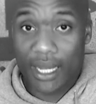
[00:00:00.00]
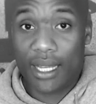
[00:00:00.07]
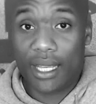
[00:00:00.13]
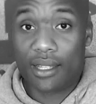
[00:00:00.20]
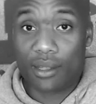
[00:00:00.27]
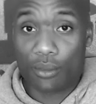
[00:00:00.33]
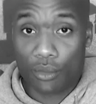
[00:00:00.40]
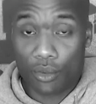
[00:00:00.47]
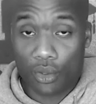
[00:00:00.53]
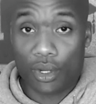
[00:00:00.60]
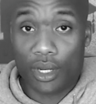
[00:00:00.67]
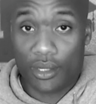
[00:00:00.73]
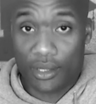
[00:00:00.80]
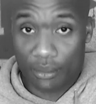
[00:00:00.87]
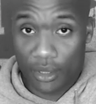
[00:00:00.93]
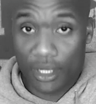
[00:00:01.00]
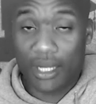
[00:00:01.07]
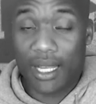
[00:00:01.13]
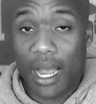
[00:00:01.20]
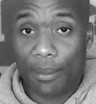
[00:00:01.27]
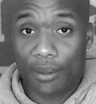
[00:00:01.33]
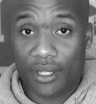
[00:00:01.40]
against some good
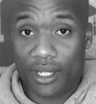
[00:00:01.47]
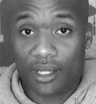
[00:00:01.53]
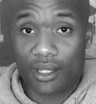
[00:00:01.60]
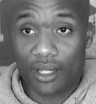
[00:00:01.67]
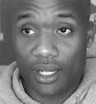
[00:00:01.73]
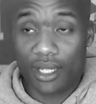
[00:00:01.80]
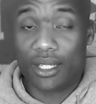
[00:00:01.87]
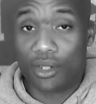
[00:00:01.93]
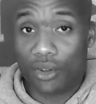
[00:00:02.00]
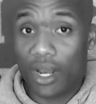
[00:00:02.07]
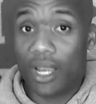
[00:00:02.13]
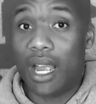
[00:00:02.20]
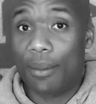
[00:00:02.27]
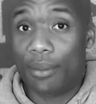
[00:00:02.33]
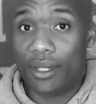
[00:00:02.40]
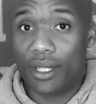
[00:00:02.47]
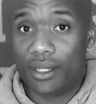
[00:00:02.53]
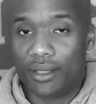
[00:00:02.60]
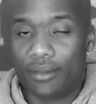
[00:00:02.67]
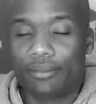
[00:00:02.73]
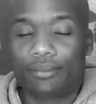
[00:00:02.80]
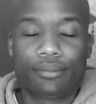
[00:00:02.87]
competition, good to great
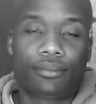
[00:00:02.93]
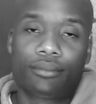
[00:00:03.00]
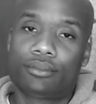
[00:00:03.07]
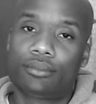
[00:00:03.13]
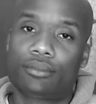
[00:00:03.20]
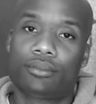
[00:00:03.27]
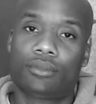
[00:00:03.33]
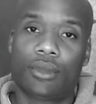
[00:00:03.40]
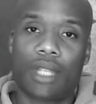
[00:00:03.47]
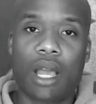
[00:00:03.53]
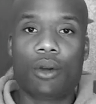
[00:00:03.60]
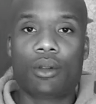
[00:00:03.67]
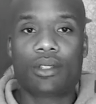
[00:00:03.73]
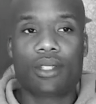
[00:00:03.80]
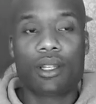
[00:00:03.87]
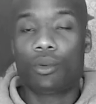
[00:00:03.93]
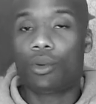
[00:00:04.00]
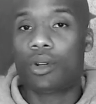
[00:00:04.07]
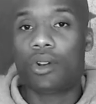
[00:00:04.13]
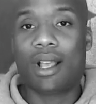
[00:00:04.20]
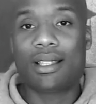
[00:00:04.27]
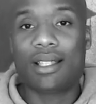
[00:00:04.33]
competition, I would have said,
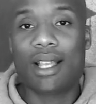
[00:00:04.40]
where do I